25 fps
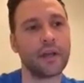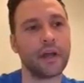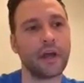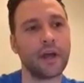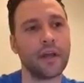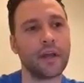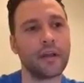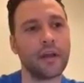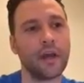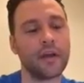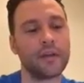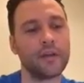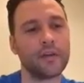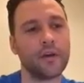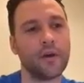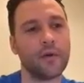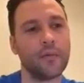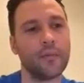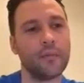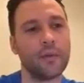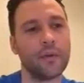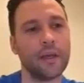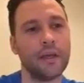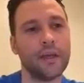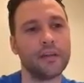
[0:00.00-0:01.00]
And I
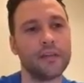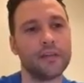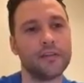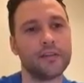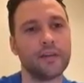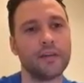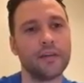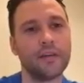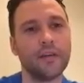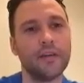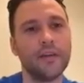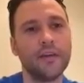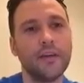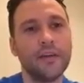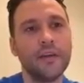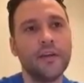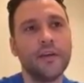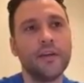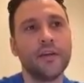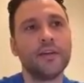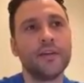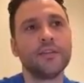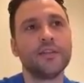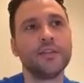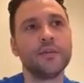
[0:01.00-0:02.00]
don't mean to
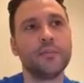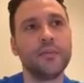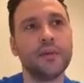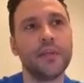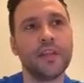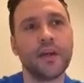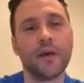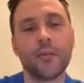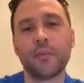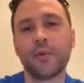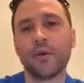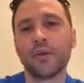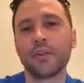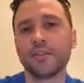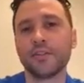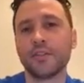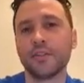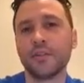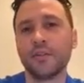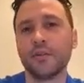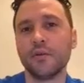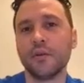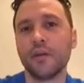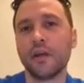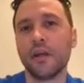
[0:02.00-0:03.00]
be that
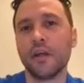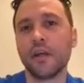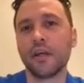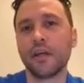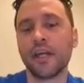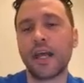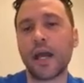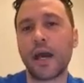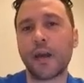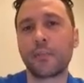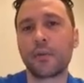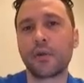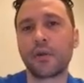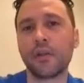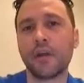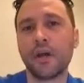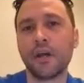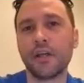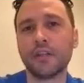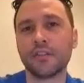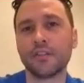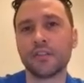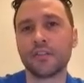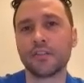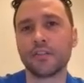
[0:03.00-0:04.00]
person who kind of
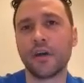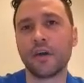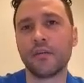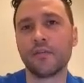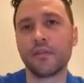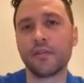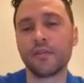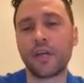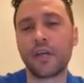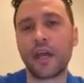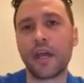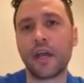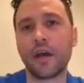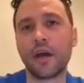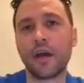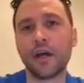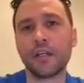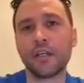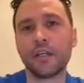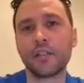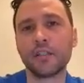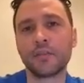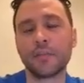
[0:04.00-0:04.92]
capitalizes off of chaos,